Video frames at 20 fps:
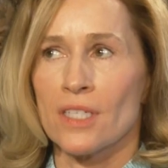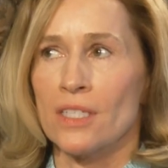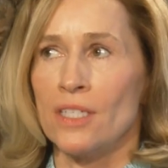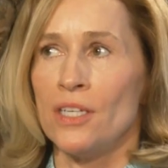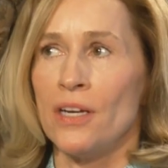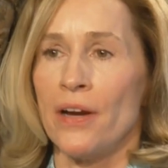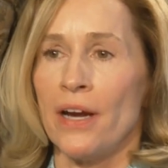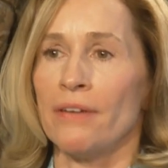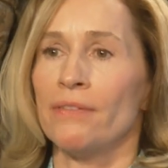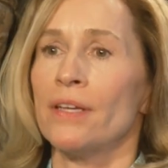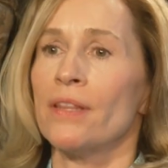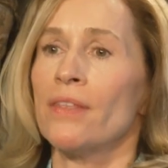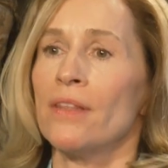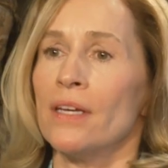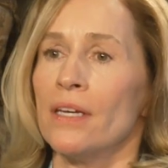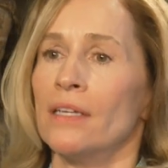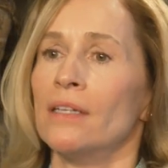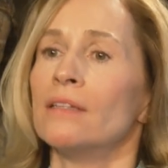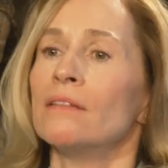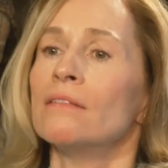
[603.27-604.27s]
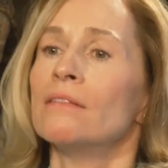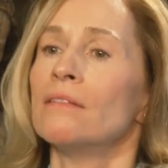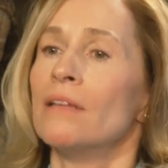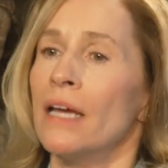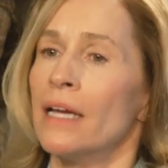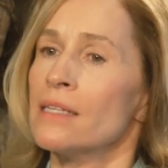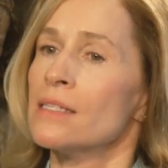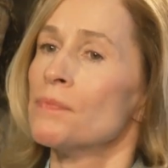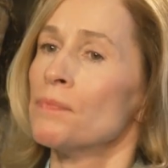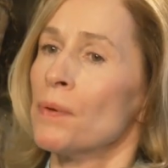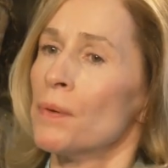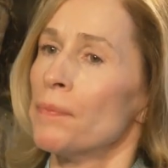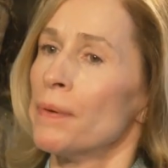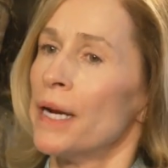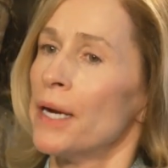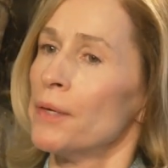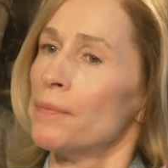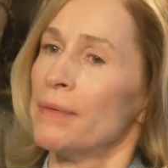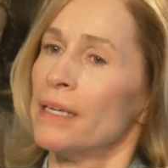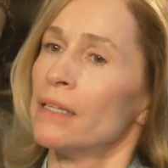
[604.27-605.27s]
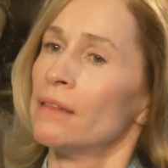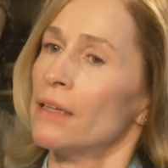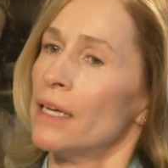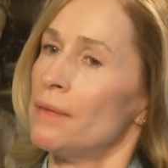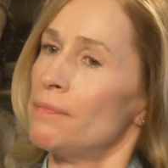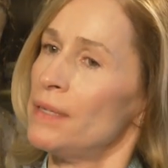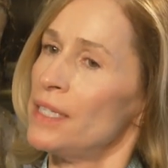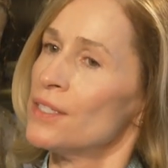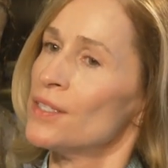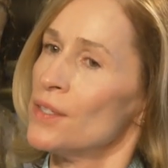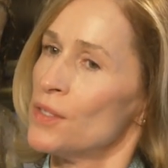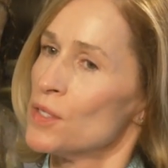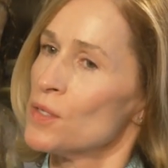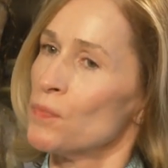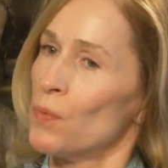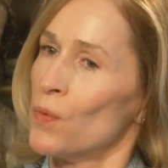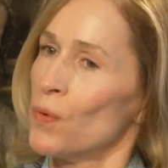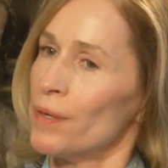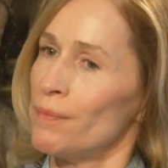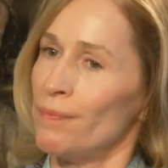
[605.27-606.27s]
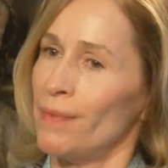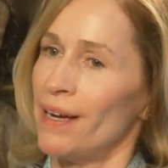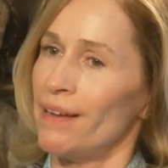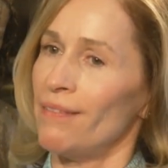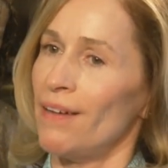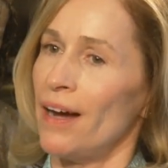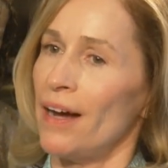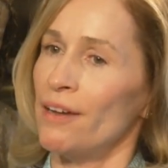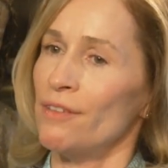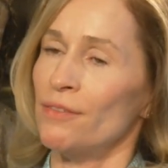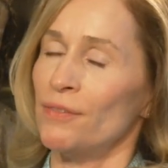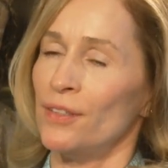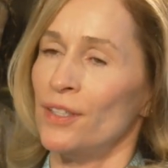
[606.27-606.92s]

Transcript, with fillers: you know, everything has prepared me and led me to this point in my life.